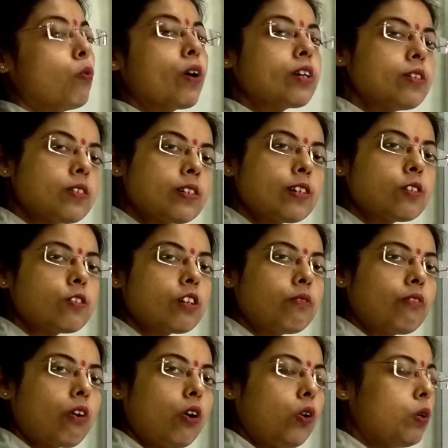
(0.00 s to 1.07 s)
What is nested
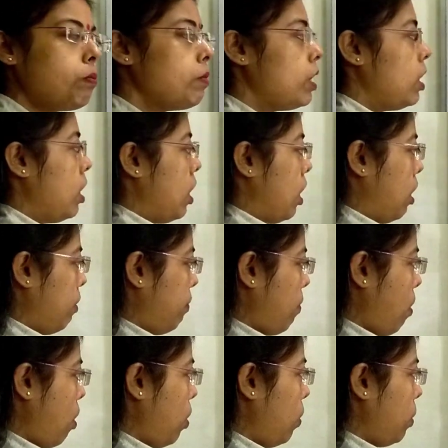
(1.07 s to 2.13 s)
for loop? A
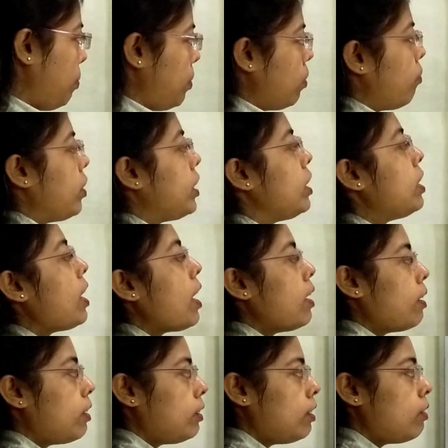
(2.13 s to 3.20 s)
for loop within
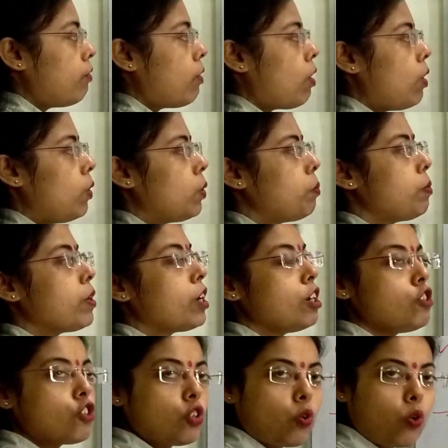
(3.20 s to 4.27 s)
another for loop
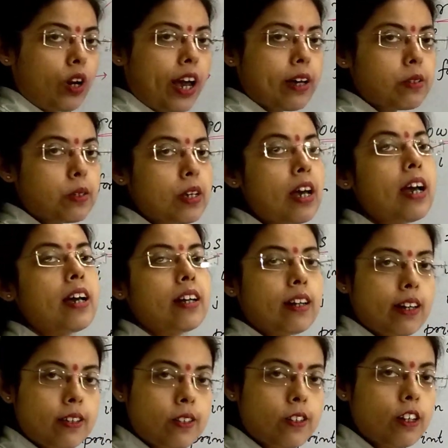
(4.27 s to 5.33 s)
is known as
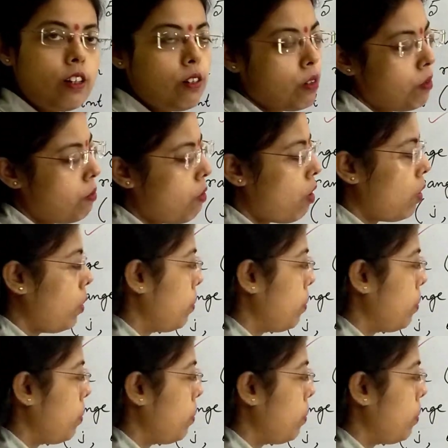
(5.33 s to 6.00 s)
nested for